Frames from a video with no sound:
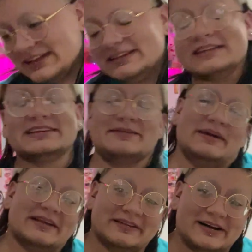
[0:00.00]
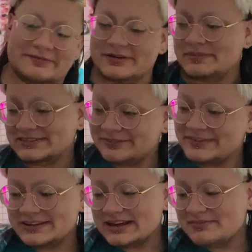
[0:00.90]
Not that I paid a lot for, but don't
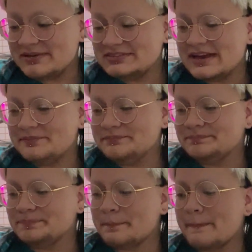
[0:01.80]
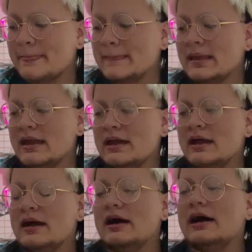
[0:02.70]
want to talk about that.
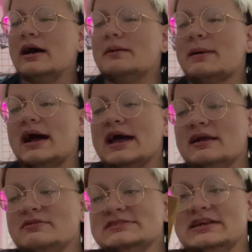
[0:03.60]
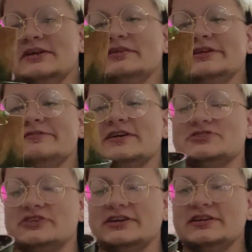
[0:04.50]
I was getting really
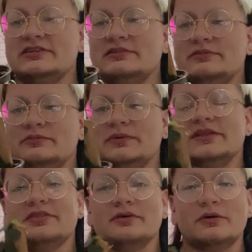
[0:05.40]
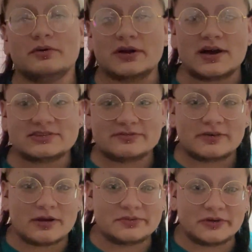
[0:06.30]
frustrated with the whole Costa
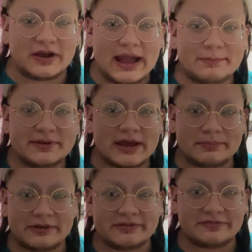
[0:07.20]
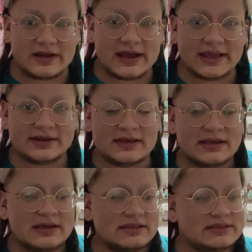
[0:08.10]
Farms crap and not being able to find
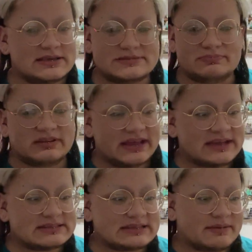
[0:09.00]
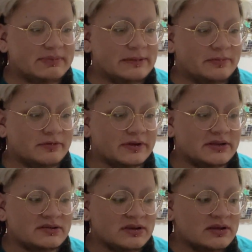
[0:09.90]
these plants that people
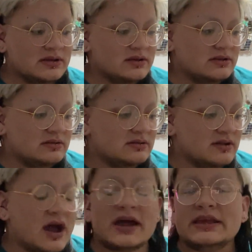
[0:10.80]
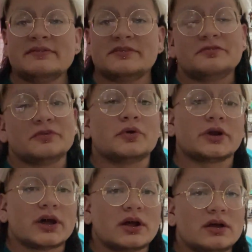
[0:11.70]
in not even
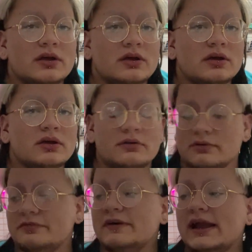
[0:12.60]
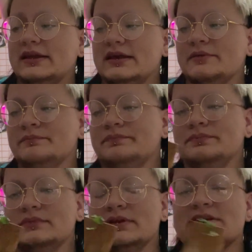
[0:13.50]
Florida were finding,
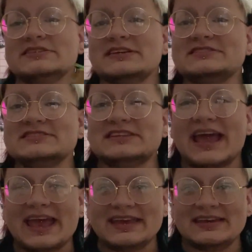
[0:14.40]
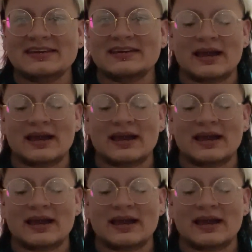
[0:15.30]
such as the Hi.